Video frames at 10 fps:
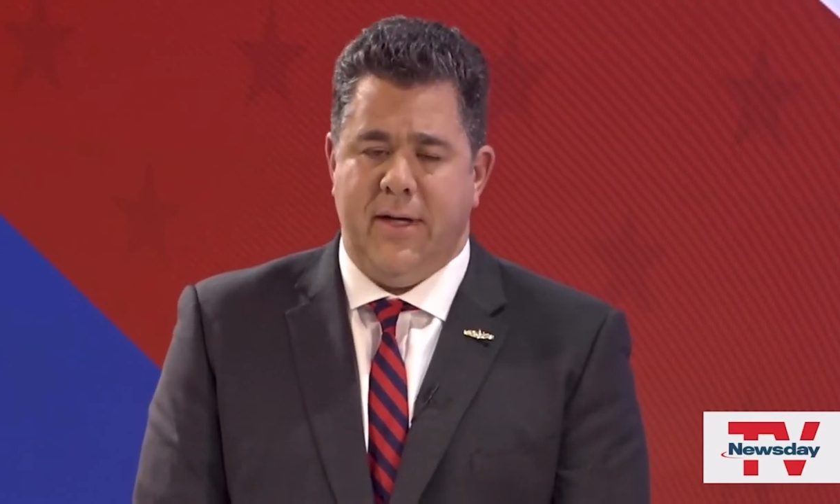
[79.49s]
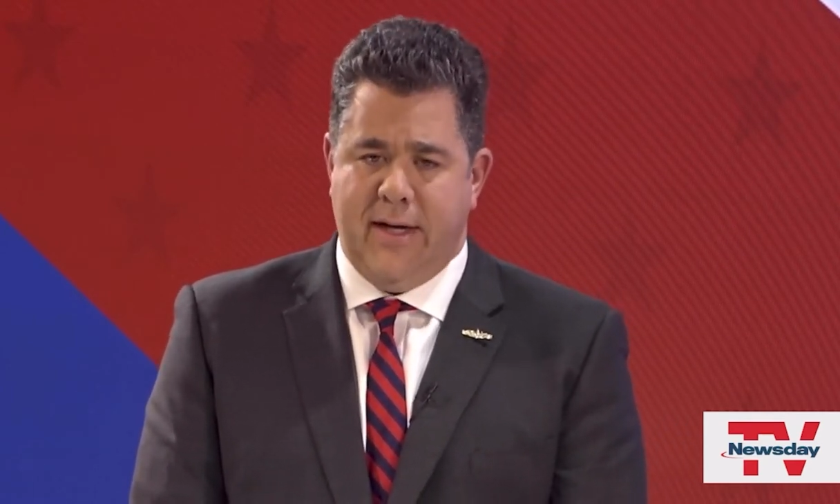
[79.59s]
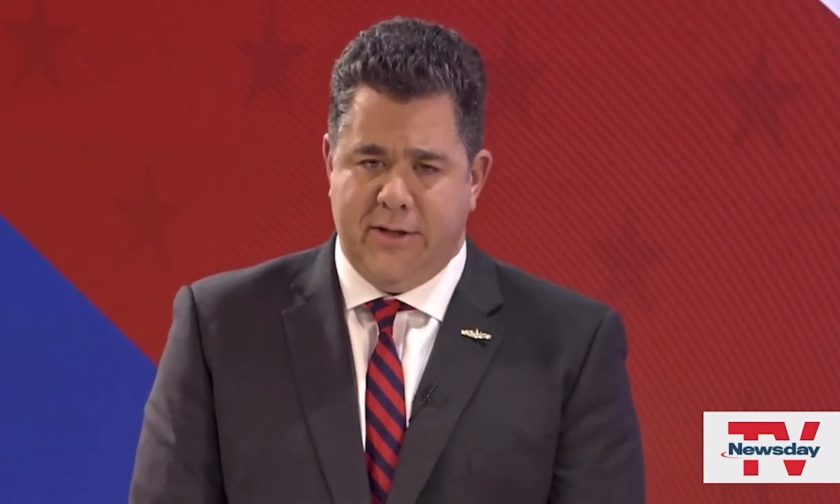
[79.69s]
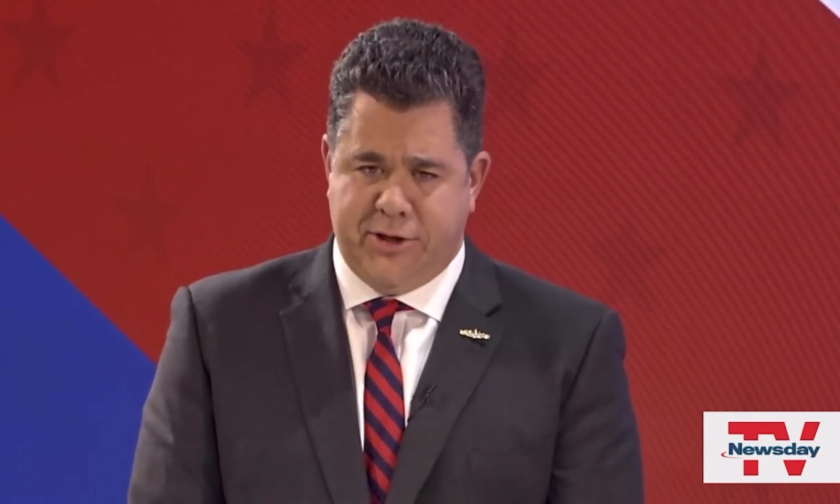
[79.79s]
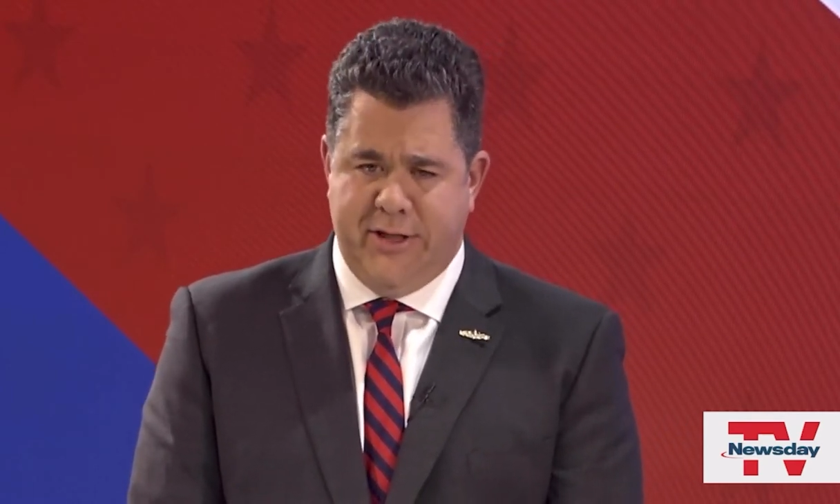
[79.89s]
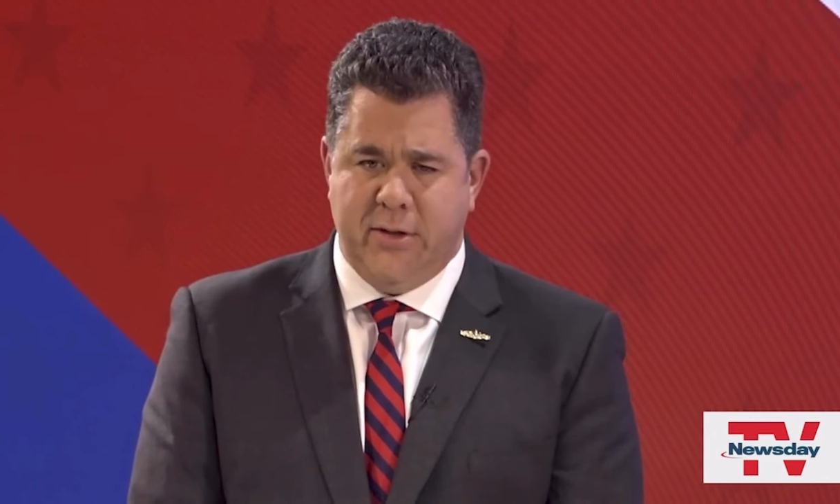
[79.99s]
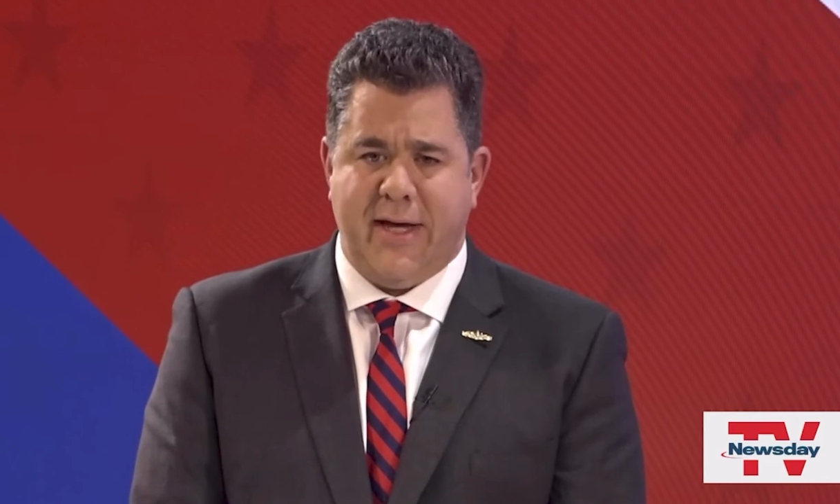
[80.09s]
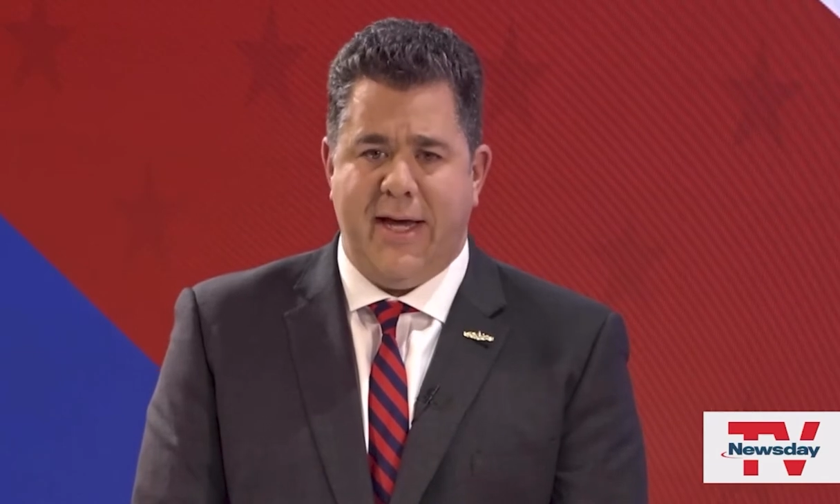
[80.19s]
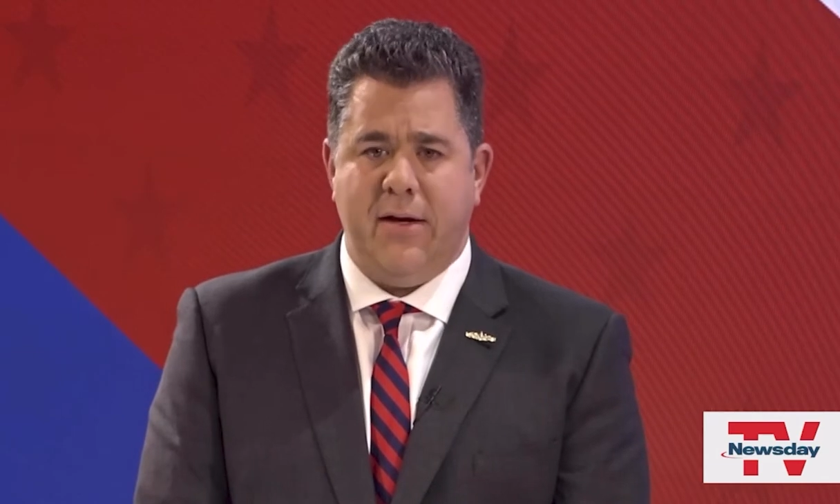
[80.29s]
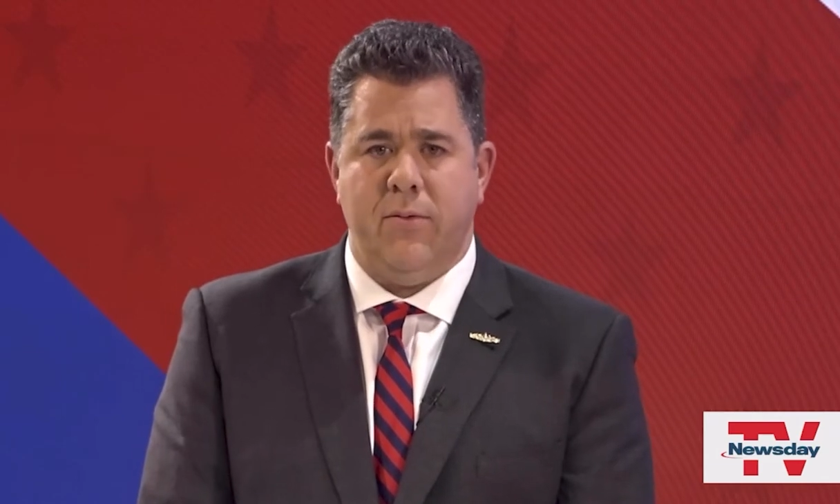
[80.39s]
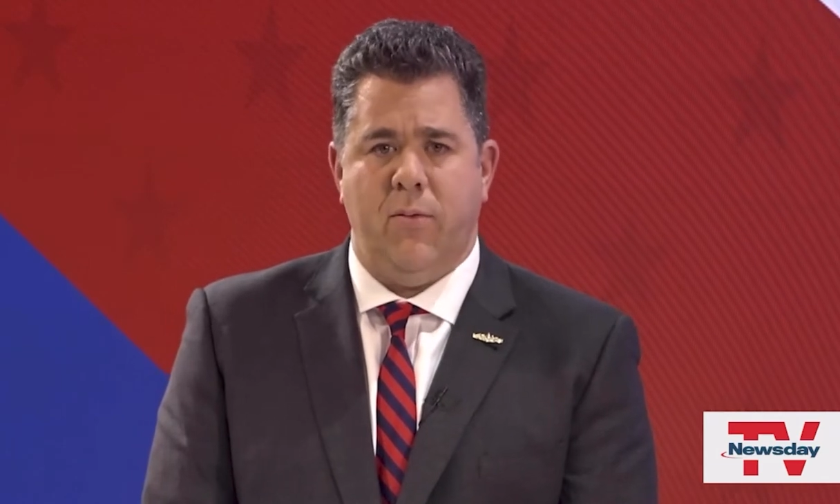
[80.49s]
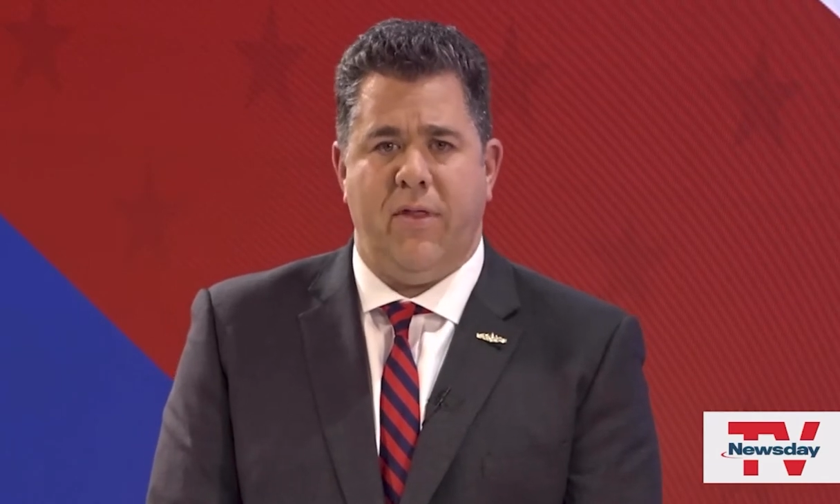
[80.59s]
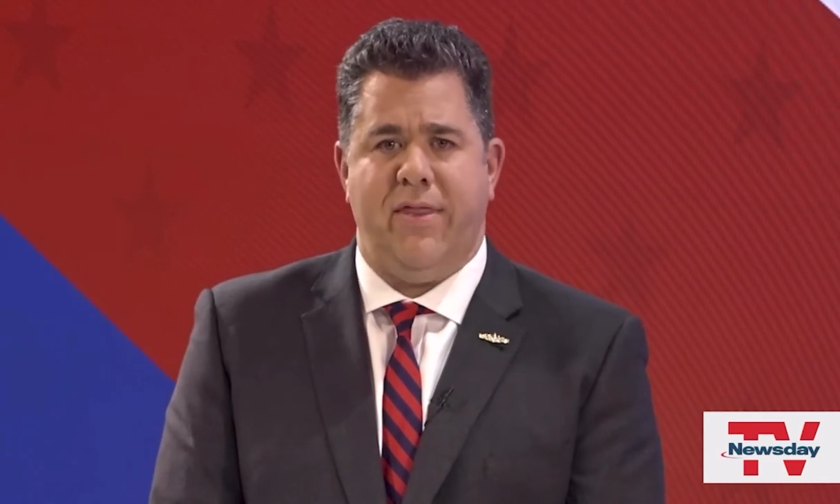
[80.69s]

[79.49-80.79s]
Is she okay with